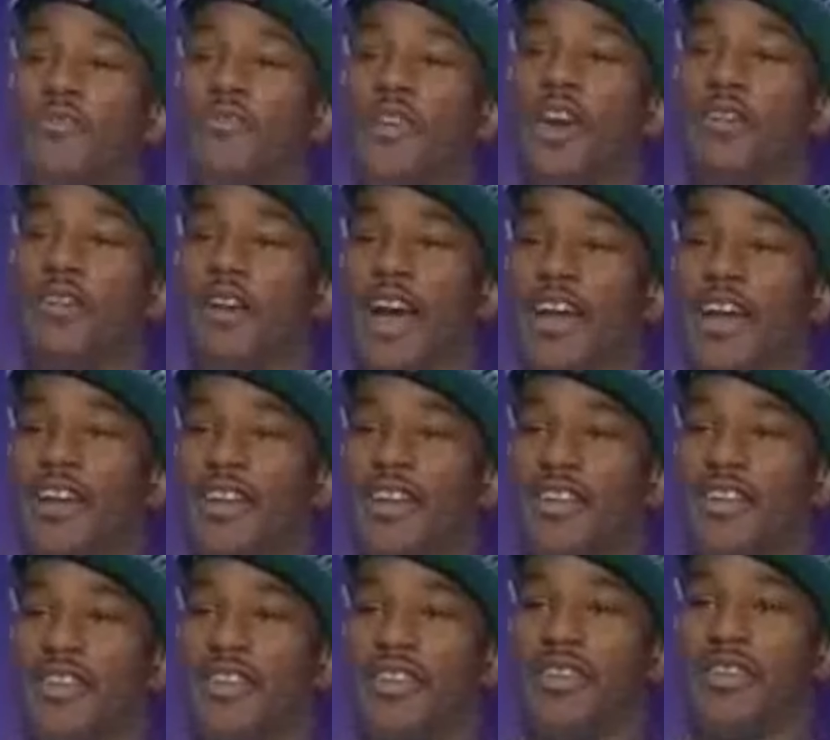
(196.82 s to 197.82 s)
affair, right?
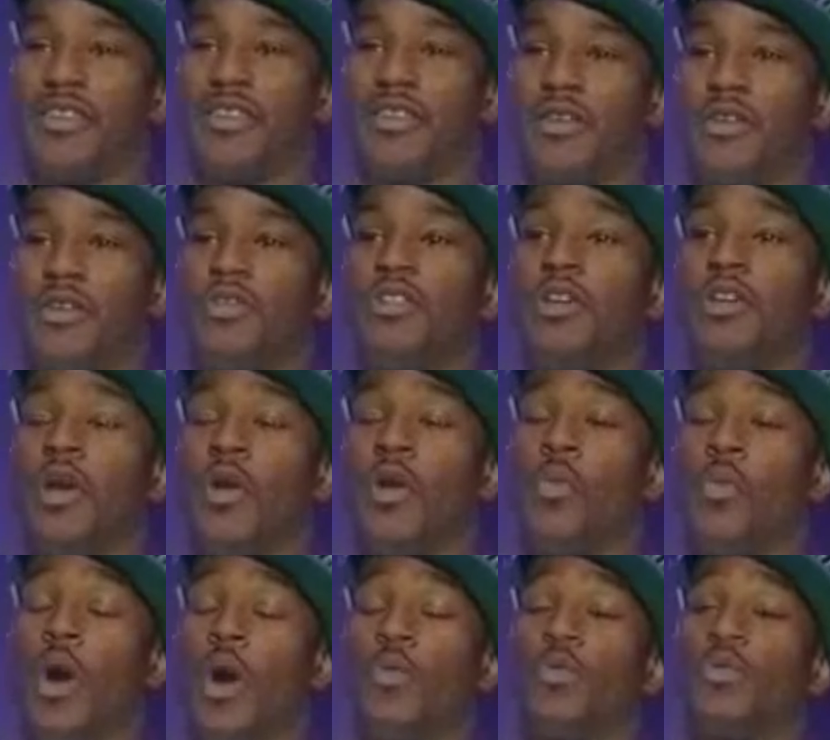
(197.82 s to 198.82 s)
No, wrong.
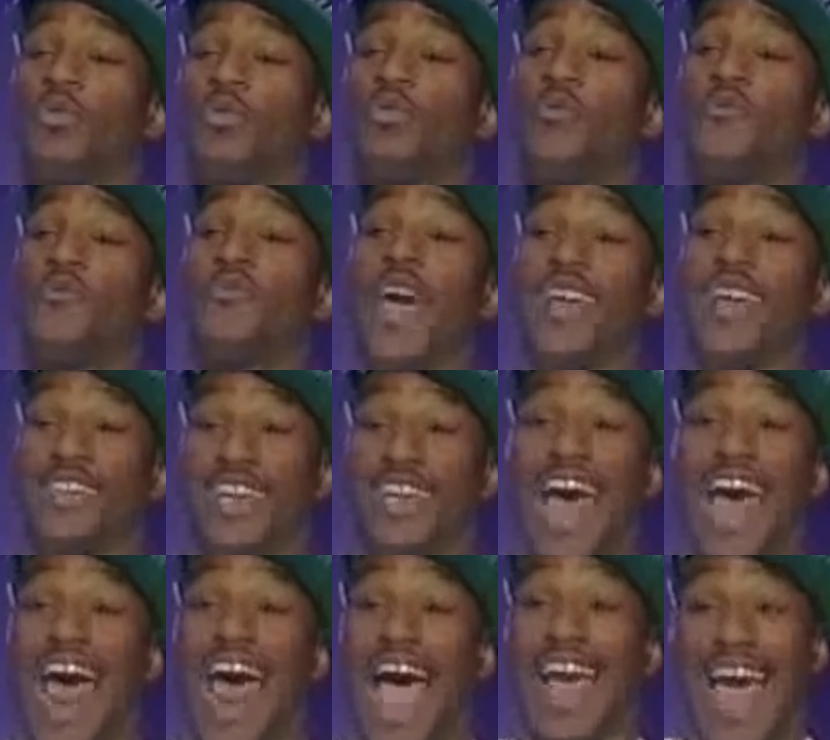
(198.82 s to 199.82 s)
Well, you, you the
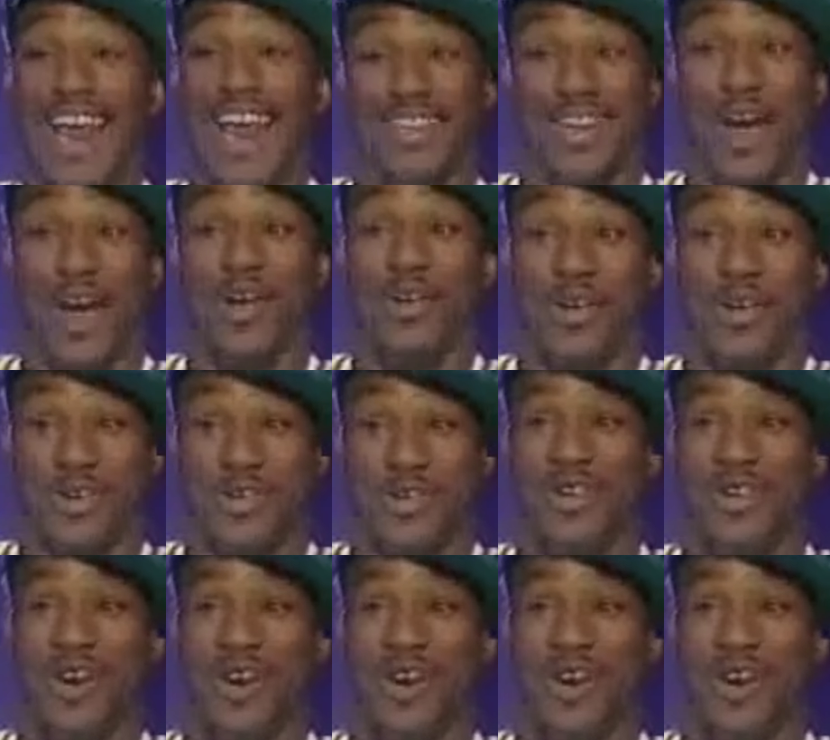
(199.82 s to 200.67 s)
lie. I got dirt on you,